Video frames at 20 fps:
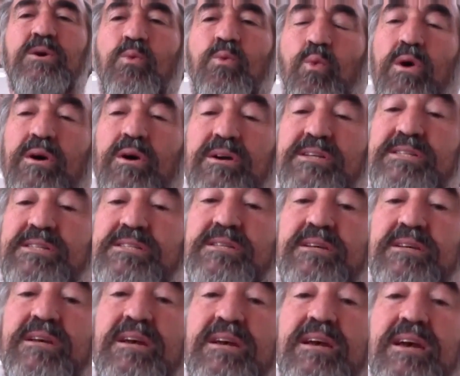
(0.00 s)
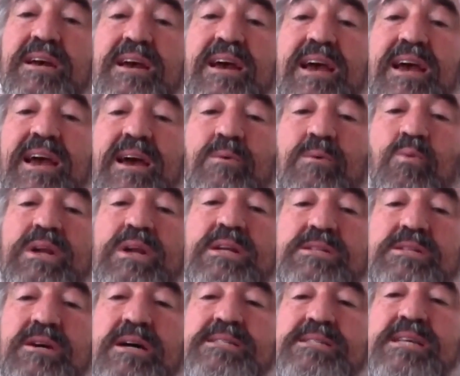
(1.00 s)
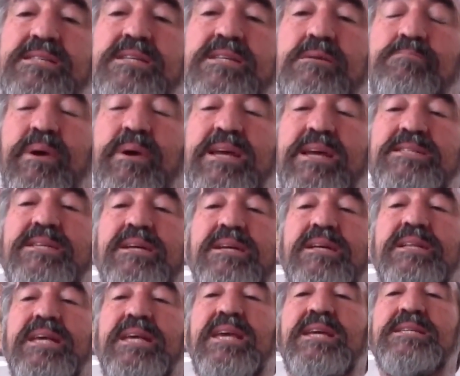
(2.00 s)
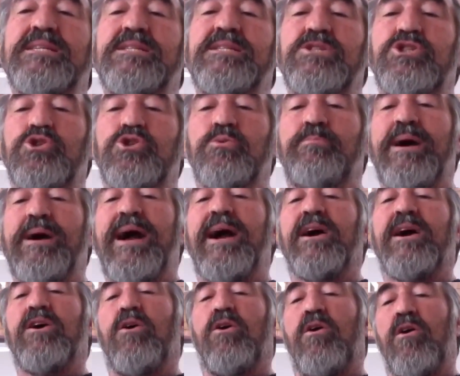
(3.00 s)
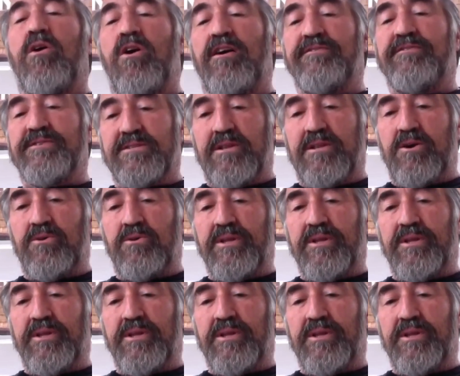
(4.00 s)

And it works. And what it does is it basically eases you back off